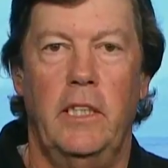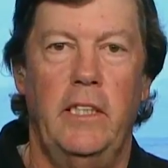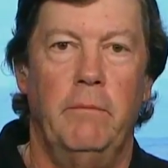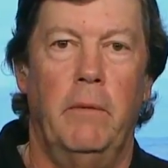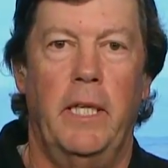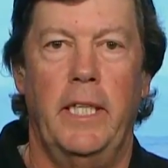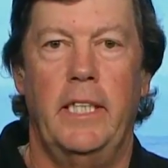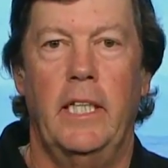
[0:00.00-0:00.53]
you leave
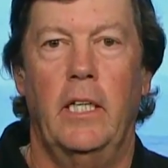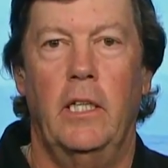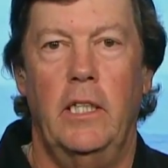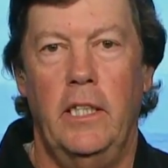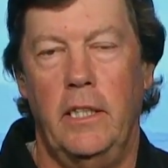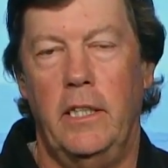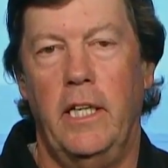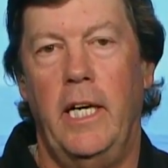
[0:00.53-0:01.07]
money
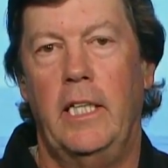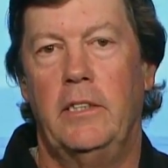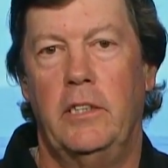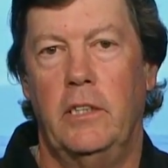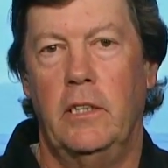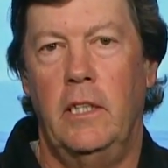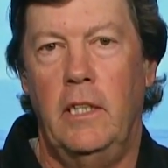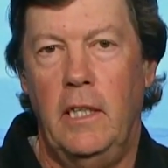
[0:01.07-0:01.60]

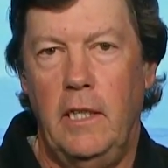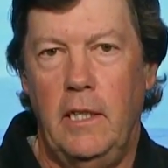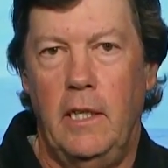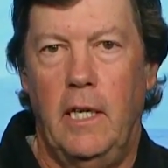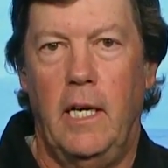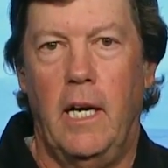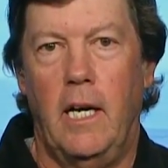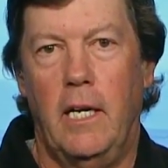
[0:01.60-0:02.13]
international,
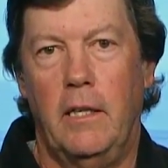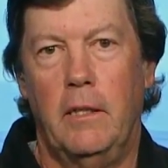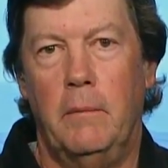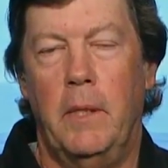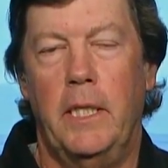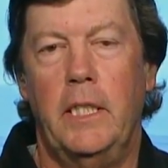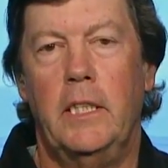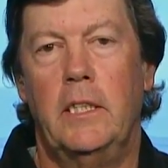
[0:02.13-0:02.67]
uh, the
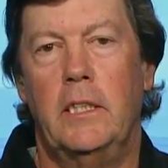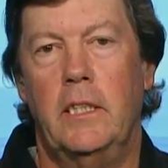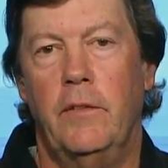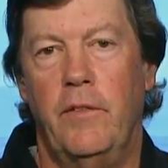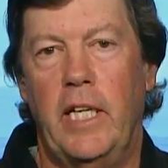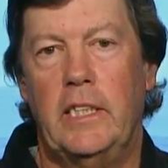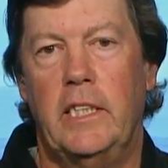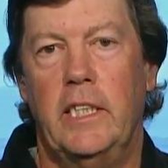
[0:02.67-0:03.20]
money is
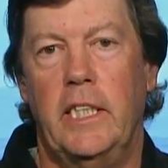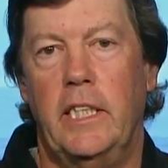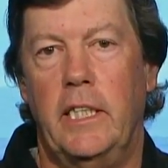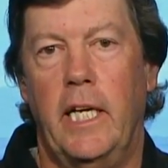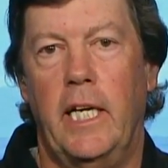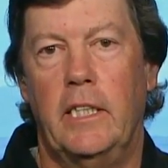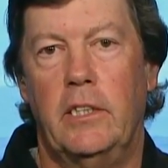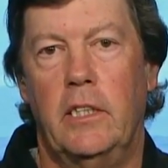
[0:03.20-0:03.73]
invested
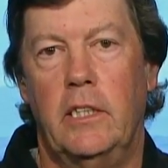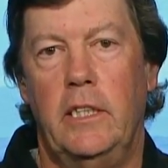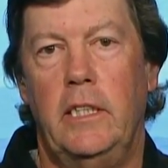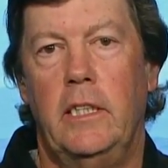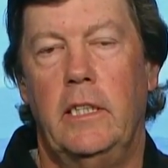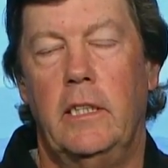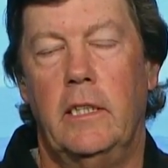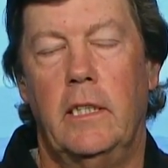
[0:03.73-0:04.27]

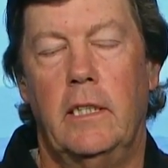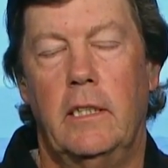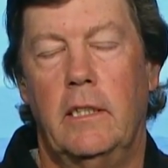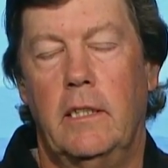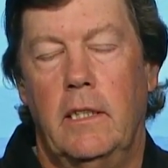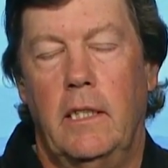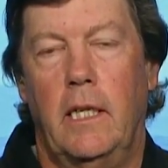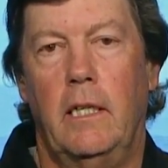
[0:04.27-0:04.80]
internationally, and uh,
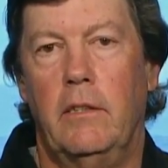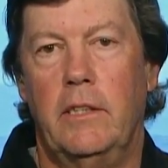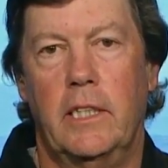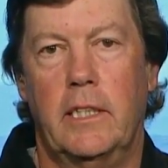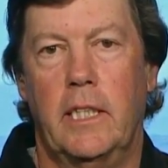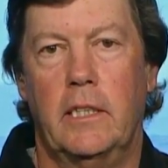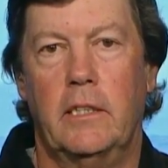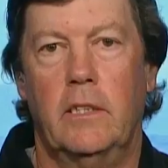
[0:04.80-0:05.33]
I don't
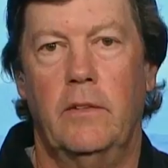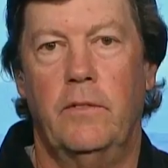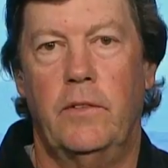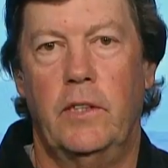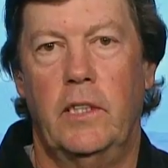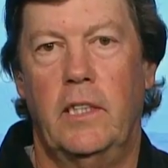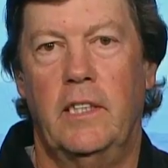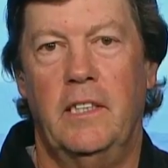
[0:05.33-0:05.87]
think that's good
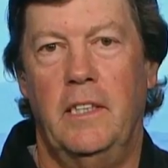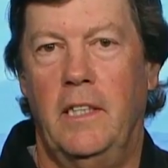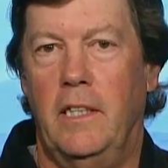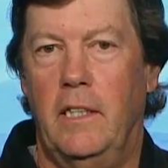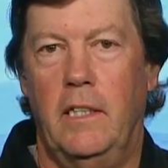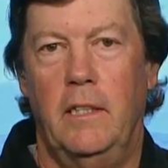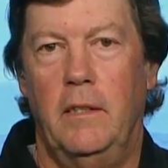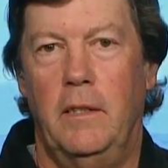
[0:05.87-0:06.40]
for, uh,
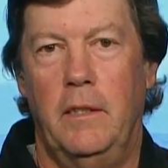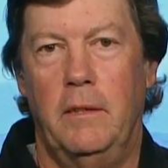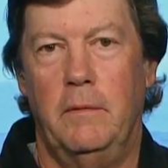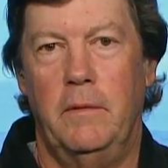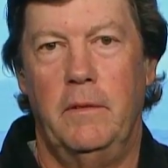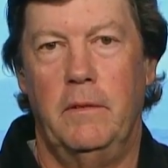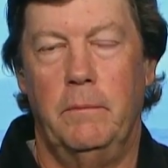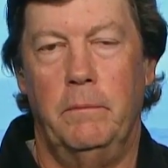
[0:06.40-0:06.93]
uh
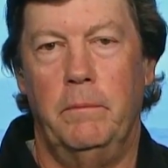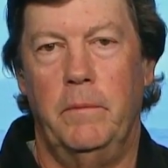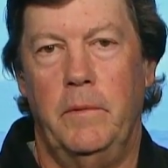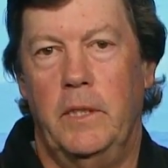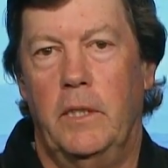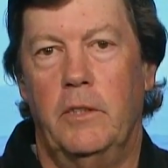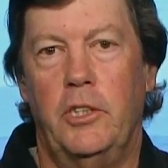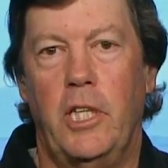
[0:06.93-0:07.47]
well,
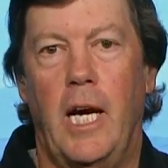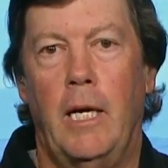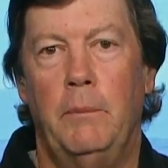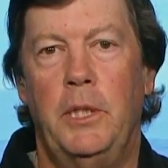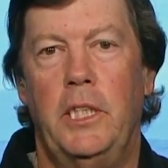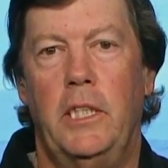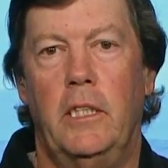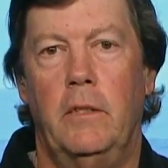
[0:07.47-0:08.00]
you know, jobs Well,
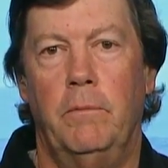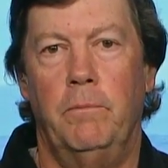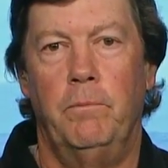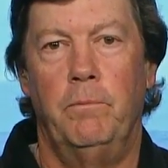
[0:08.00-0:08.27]
would it come